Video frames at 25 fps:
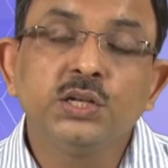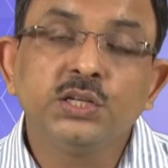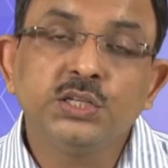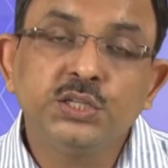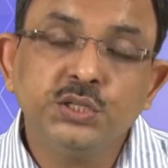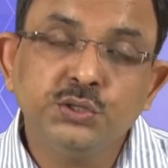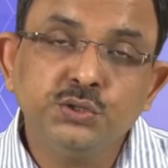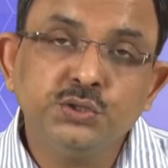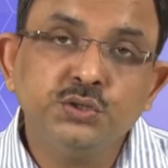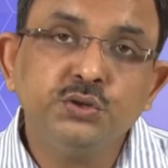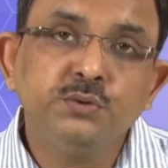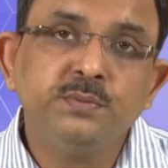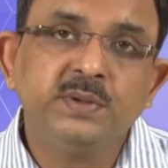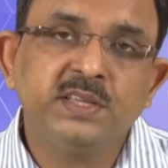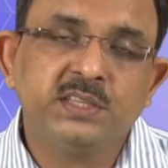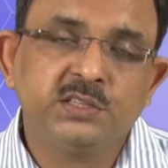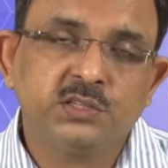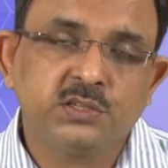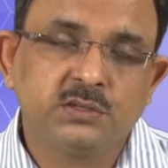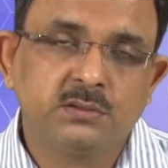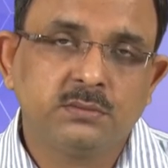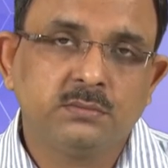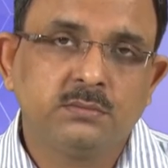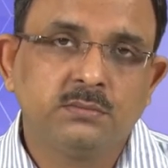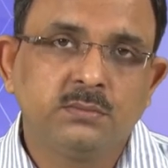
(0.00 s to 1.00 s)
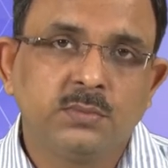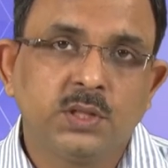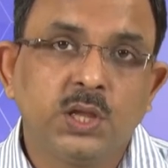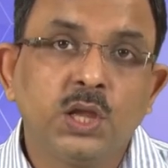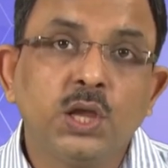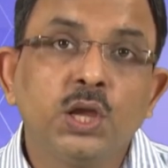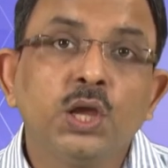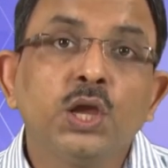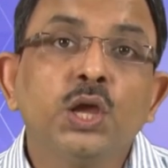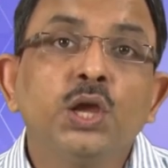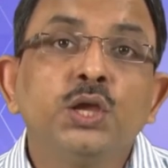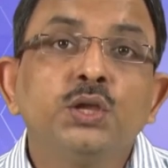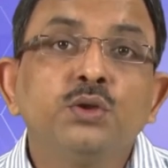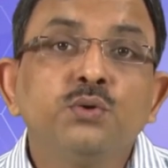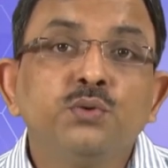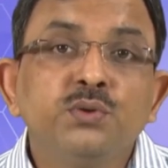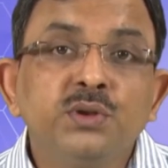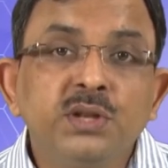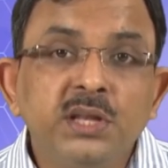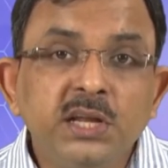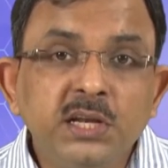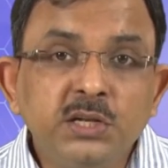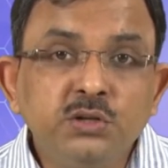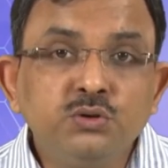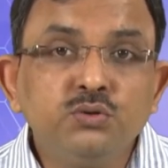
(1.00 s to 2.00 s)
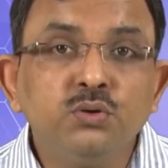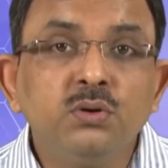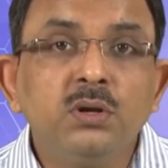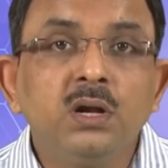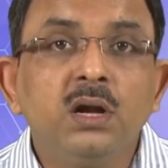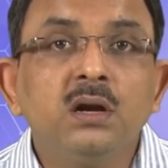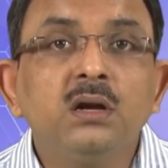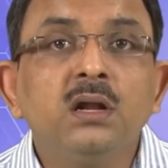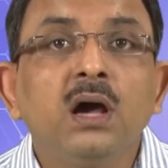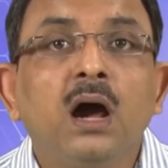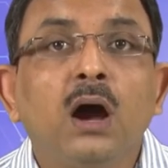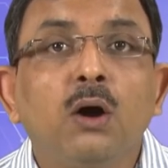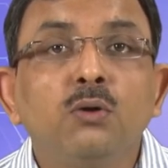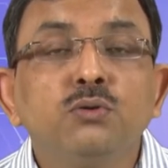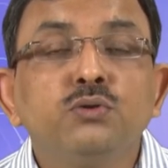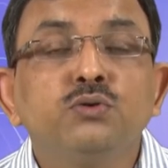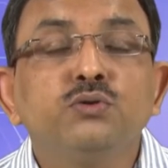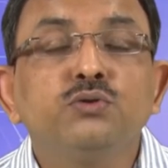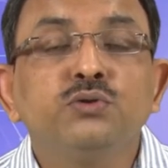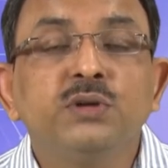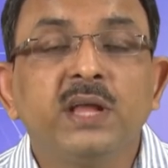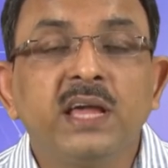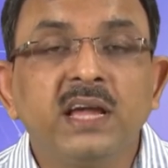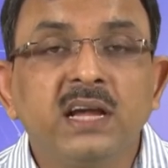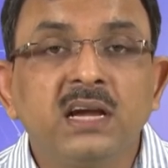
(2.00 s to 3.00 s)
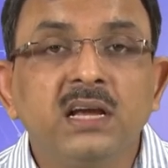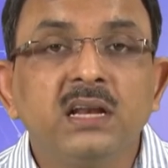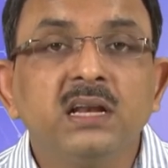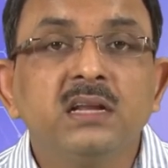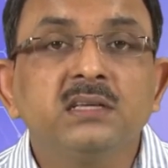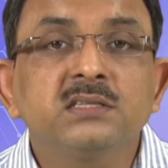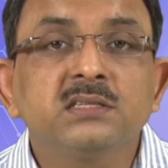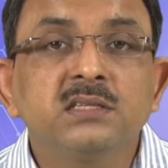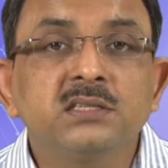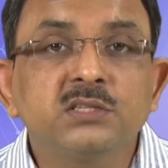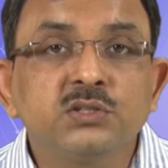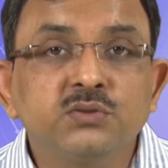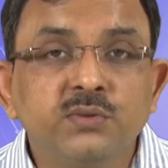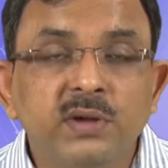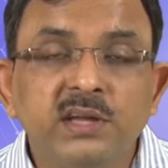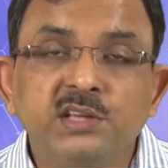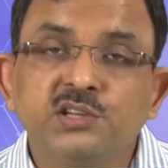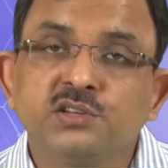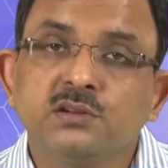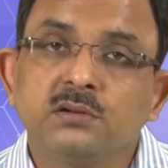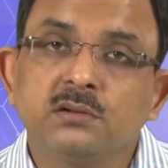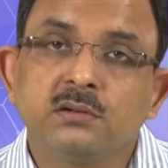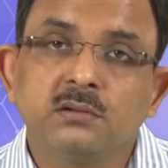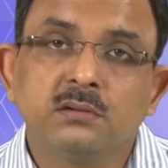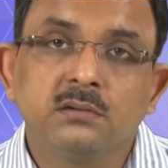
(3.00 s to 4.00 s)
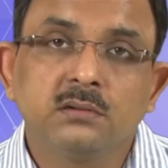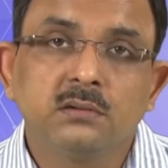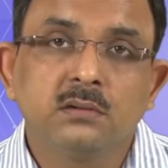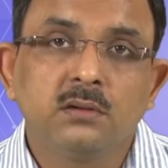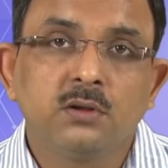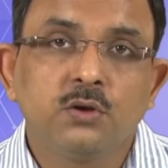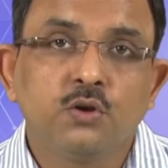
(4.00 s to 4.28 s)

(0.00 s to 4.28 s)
due to which you need to learn how to tackle a situation